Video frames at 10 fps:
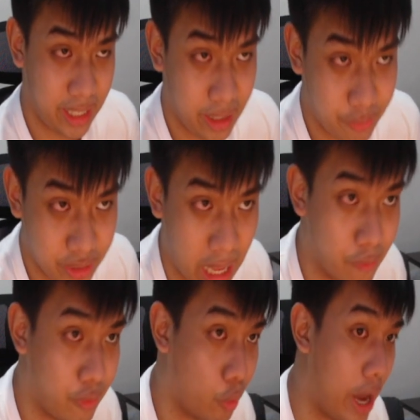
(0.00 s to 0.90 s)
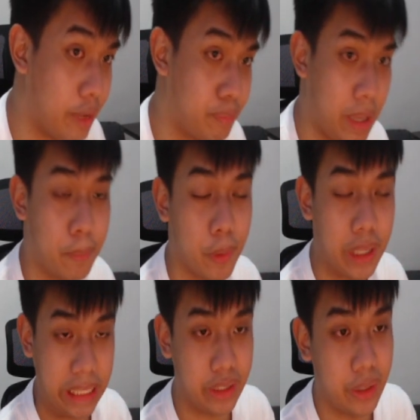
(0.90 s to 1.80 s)
even have a white paper
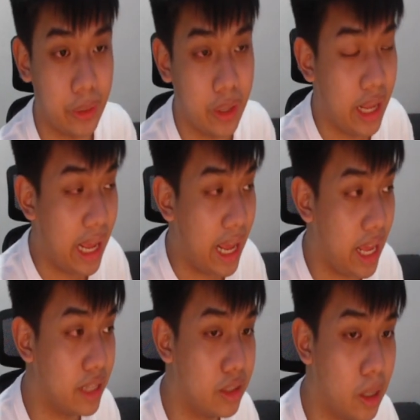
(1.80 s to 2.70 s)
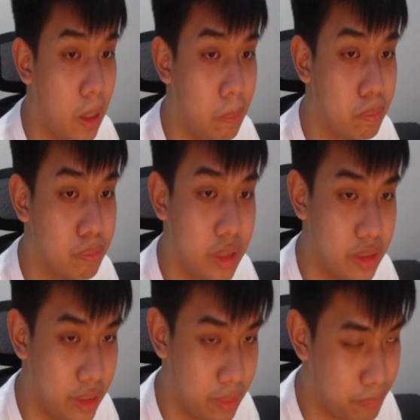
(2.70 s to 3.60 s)
in here. And
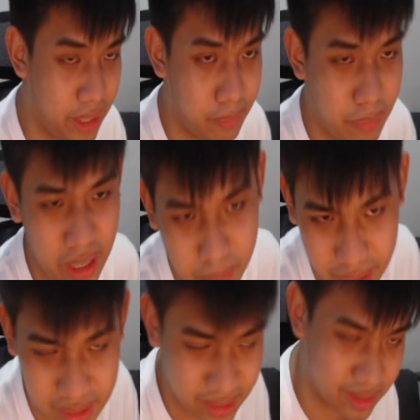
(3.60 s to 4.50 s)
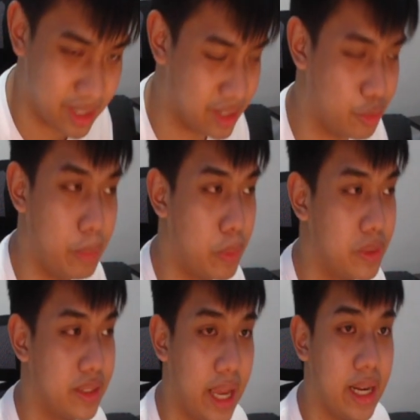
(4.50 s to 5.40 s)
in baked beans is just
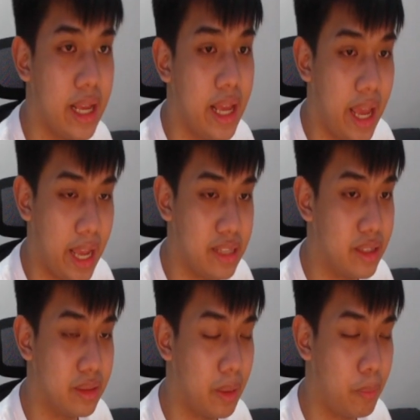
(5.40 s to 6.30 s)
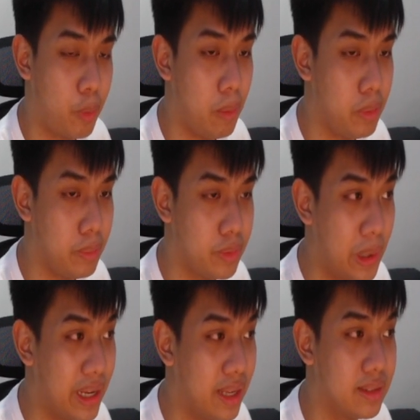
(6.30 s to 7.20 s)
3%. And the problem there
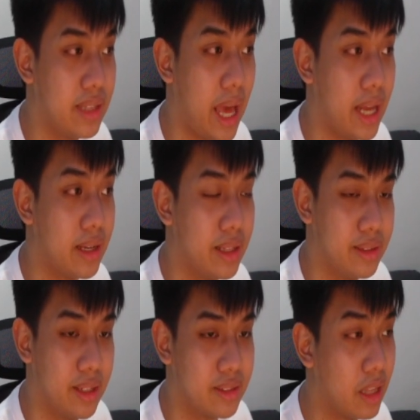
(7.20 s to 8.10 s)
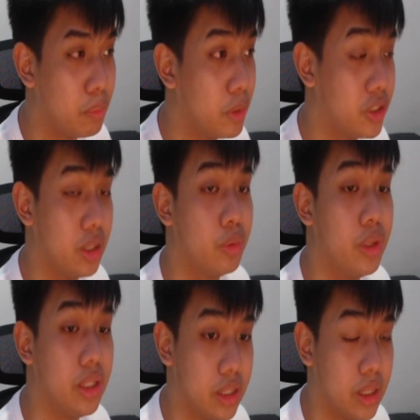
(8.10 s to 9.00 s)
is that there's not much
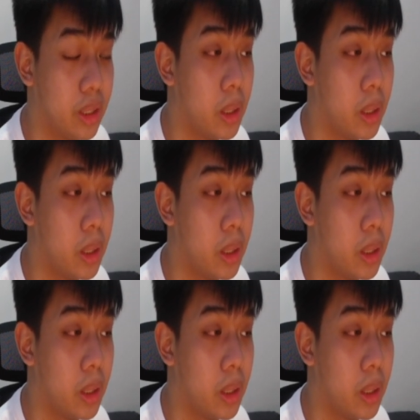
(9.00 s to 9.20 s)
liquidity.